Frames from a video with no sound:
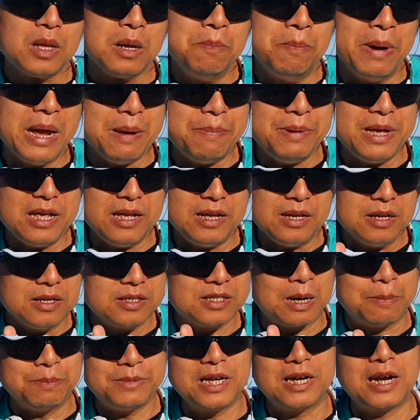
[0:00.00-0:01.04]
Maybe
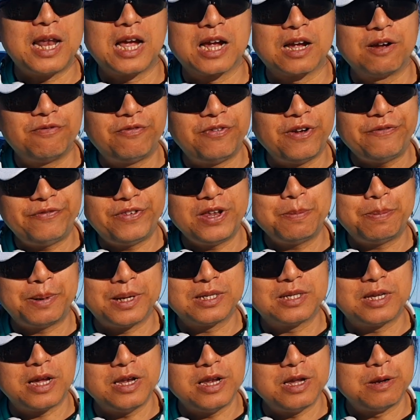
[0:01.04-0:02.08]
something like a 50%
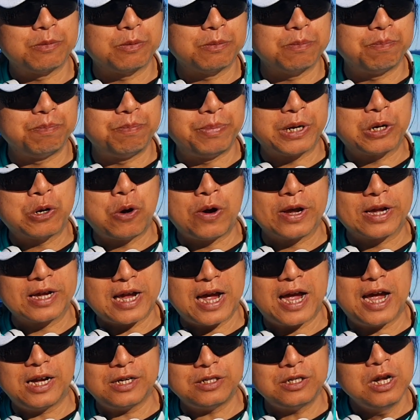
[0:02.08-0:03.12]
in Bitcoin
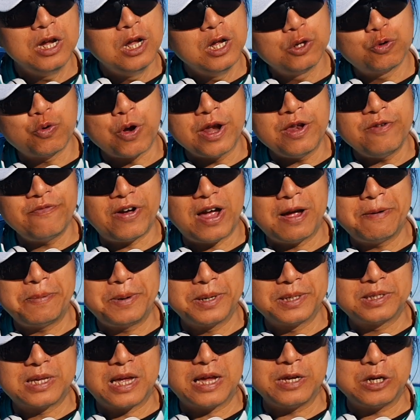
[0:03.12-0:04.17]
Cash,
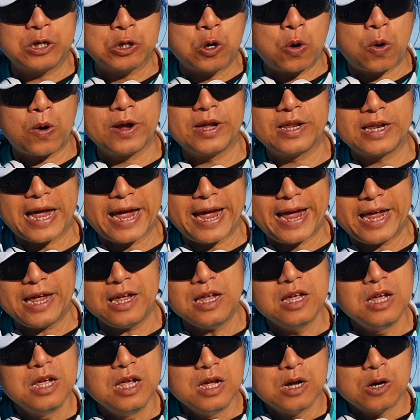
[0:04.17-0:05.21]
25% in coin A,
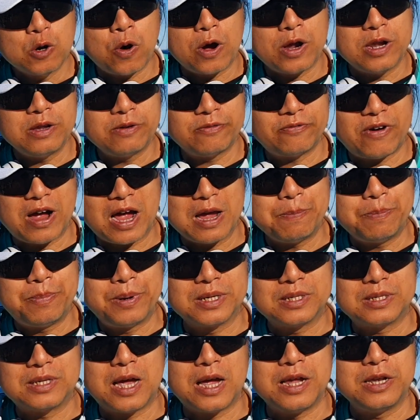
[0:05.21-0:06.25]

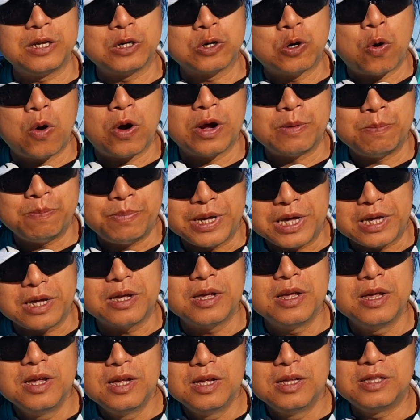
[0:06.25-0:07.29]
25% in coin B.
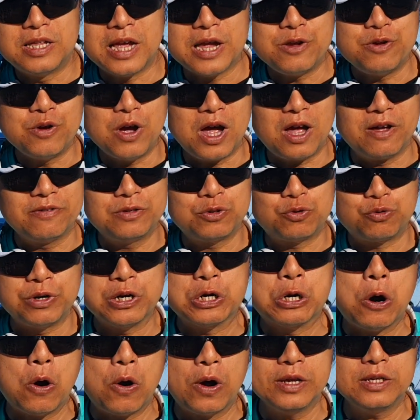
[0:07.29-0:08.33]
Then you have 3
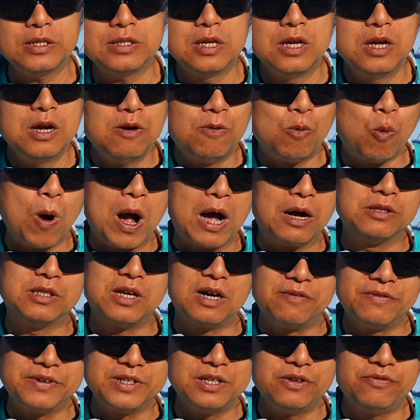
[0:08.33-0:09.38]
coins, well
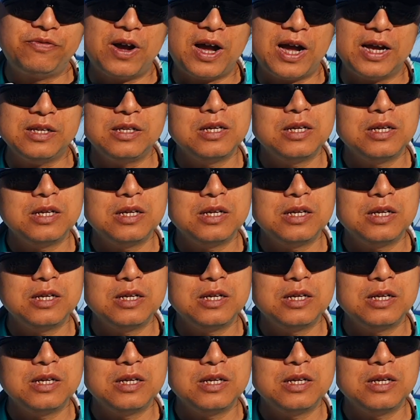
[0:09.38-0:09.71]
diversified.